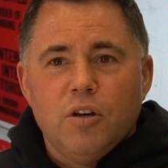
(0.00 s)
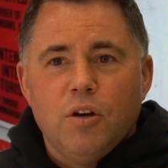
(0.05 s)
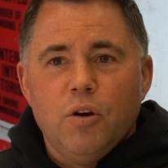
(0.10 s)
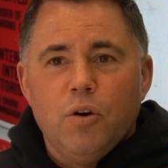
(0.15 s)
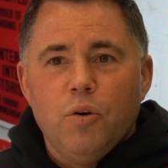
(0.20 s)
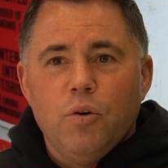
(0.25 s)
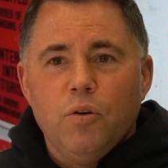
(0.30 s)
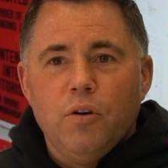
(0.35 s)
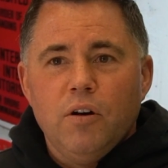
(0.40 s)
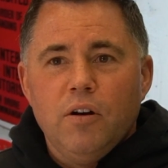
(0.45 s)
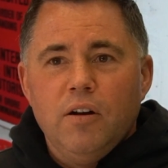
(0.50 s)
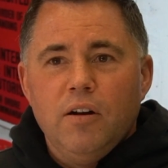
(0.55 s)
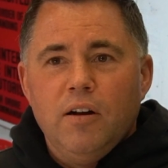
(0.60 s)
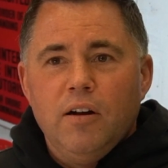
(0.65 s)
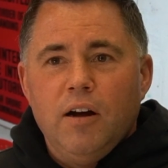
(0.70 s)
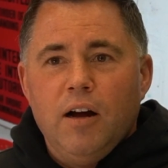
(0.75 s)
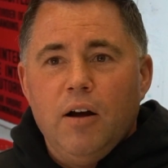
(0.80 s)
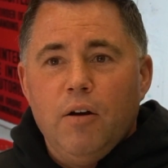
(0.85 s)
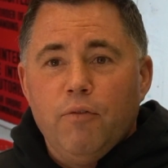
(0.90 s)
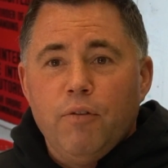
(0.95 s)
So
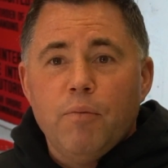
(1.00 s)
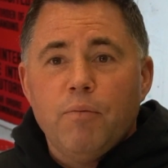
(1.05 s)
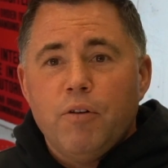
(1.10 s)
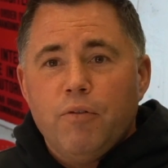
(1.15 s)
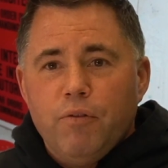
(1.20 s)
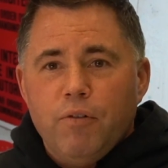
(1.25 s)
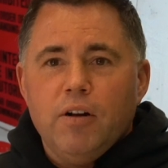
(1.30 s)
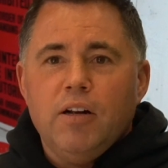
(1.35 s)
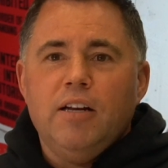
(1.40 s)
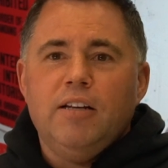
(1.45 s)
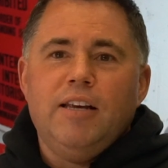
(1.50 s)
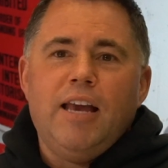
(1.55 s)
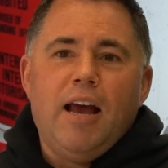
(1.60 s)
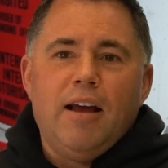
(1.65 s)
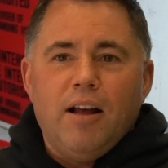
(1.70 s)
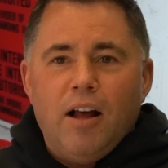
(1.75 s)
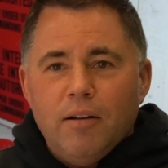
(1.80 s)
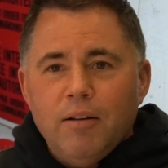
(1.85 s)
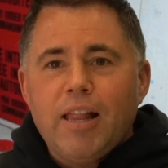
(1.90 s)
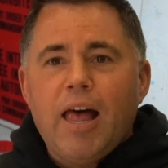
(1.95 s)

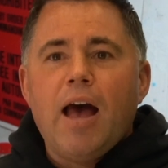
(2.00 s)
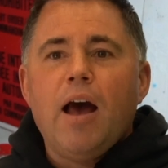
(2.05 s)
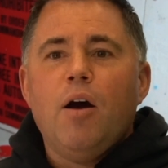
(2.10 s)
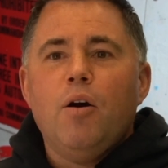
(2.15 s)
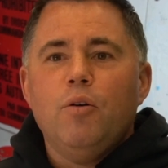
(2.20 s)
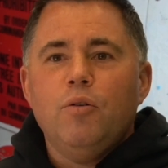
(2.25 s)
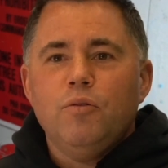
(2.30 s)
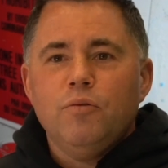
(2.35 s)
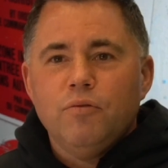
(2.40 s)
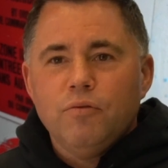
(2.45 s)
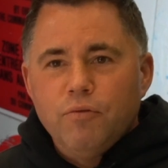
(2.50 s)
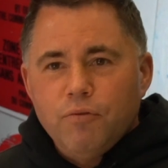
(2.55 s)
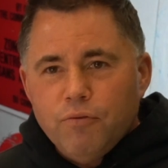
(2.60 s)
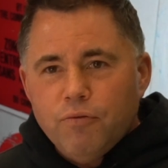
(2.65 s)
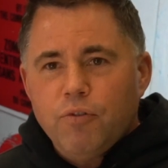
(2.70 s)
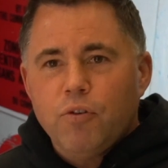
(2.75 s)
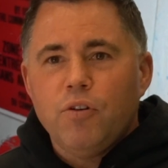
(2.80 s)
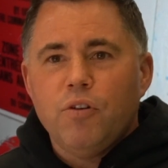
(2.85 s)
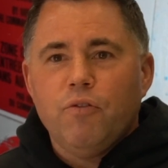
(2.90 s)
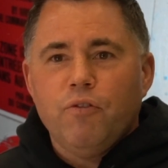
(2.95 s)
allow
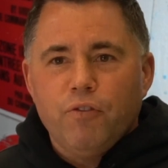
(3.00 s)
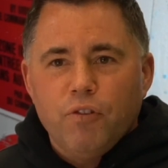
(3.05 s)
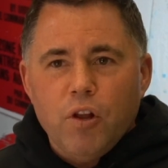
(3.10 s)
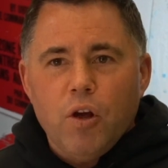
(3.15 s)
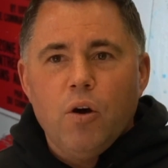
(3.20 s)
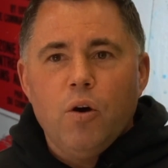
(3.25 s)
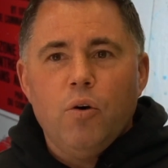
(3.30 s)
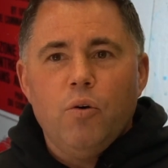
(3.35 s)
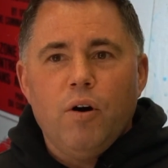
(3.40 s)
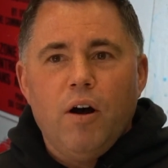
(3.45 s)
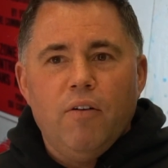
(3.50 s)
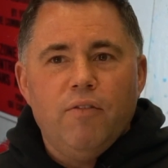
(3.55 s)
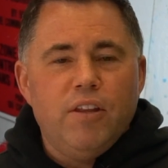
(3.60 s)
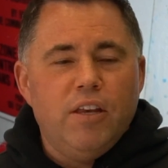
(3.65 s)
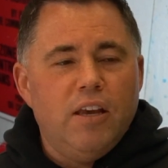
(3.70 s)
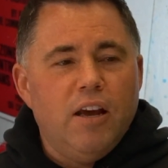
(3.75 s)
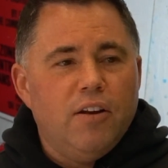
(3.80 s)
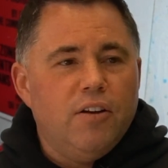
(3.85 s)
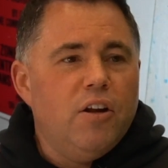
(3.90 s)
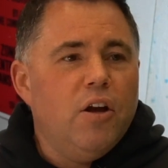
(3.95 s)
for the flow of
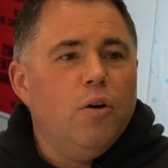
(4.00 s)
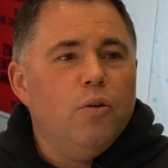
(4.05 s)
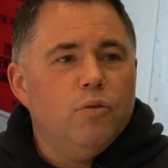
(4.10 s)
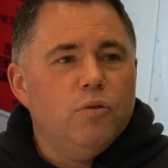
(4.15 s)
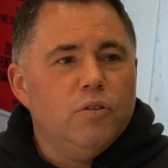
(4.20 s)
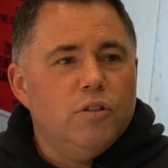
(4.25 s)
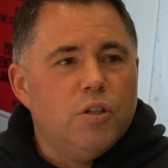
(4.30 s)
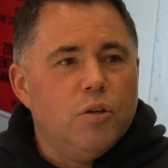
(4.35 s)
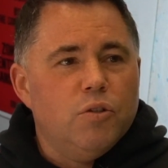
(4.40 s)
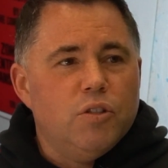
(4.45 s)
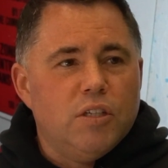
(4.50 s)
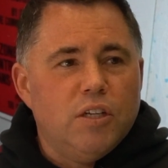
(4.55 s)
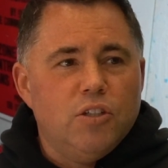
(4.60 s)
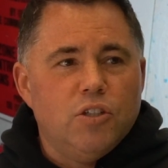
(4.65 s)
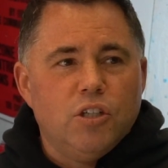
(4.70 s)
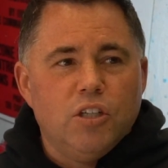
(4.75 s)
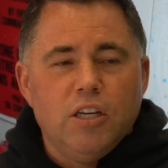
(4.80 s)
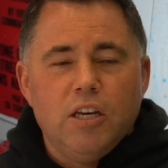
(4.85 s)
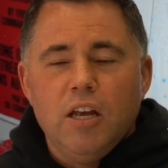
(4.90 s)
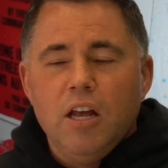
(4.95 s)
the unknown. So
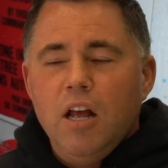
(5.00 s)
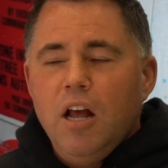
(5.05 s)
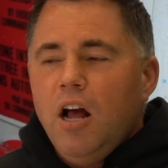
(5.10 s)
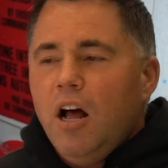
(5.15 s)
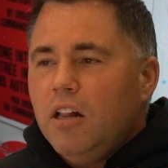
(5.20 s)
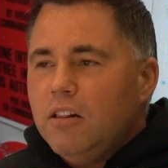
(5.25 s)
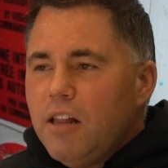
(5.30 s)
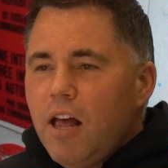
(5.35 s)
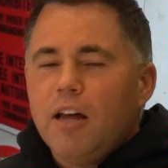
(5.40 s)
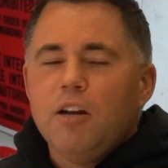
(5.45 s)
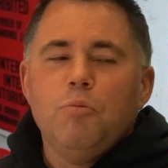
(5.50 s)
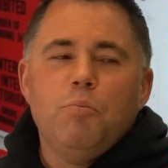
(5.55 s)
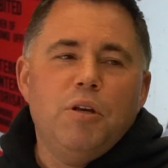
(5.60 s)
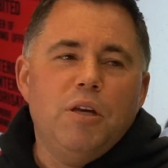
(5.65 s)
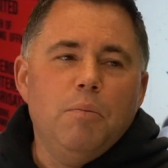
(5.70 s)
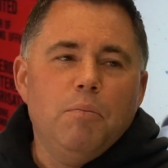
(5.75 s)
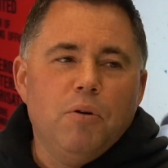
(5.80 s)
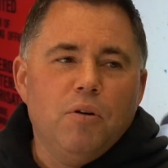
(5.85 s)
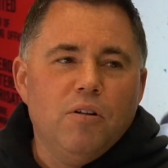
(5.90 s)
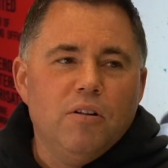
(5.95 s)
essentially, a lot of
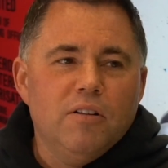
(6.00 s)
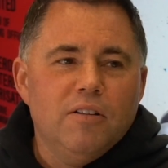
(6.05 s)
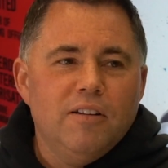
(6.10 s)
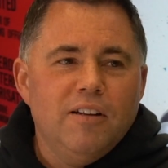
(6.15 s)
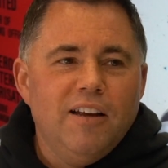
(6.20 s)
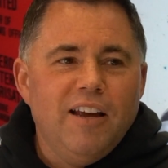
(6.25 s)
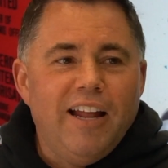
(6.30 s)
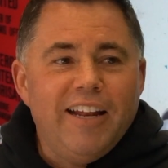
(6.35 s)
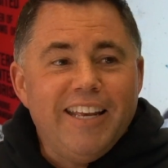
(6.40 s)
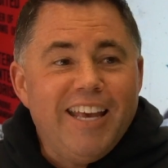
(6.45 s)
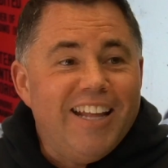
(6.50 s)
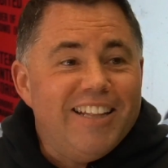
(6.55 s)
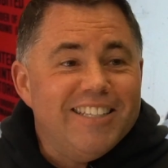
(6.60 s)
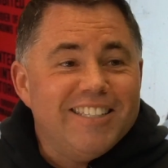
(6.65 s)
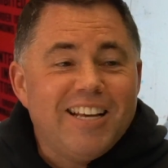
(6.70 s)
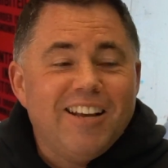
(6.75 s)
people, and